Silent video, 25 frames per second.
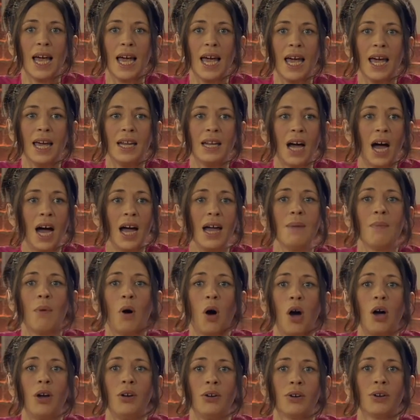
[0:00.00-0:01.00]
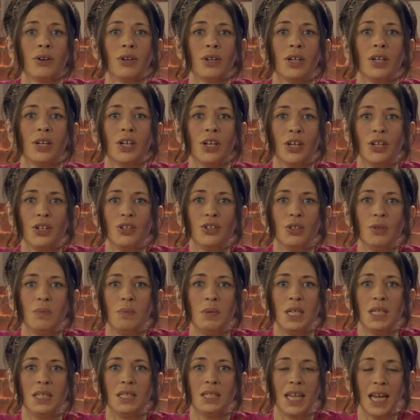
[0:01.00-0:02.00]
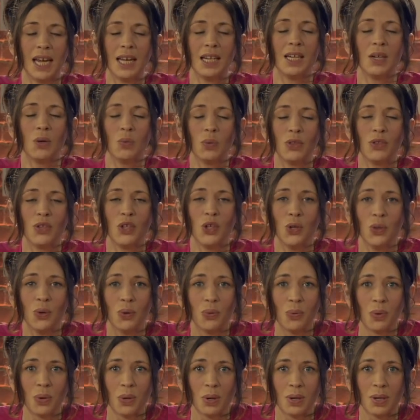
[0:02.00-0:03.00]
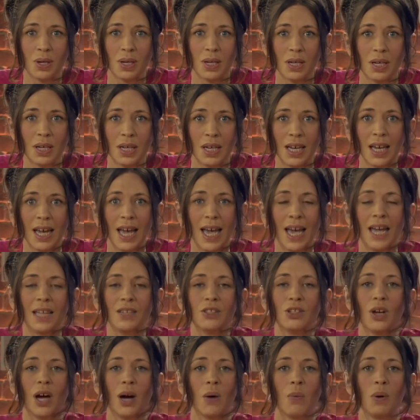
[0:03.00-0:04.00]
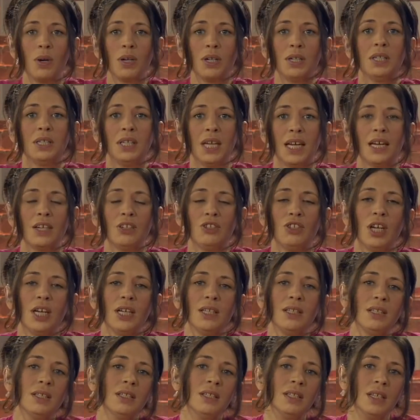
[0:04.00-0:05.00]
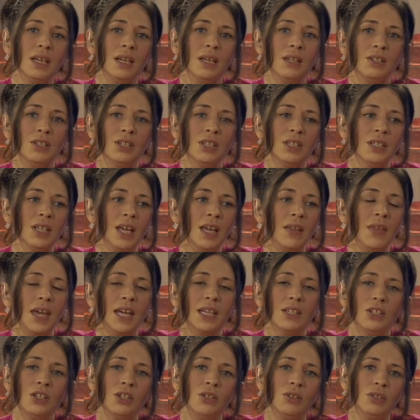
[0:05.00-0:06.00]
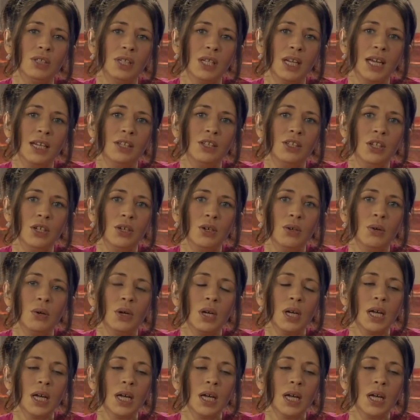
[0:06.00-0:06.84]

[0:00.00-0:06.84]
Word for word: And I am honored to be standing with you. And so I wanted to take a chance to say that to you today too.